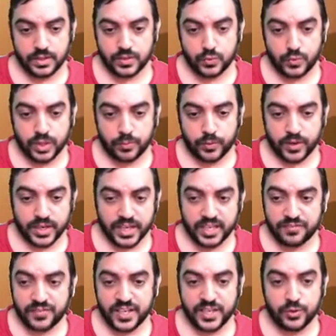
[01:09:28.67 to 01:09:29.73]

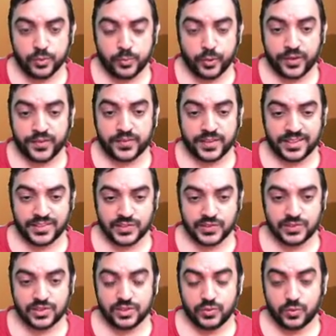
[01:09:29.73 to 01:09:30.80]
1.95 into
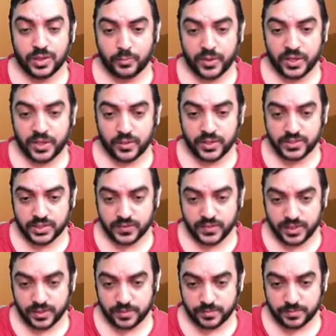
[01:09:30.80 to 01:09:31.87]
0.6,
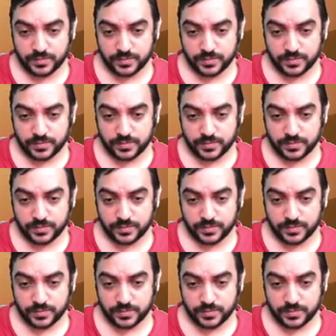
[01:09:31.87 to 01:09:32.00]
1.17,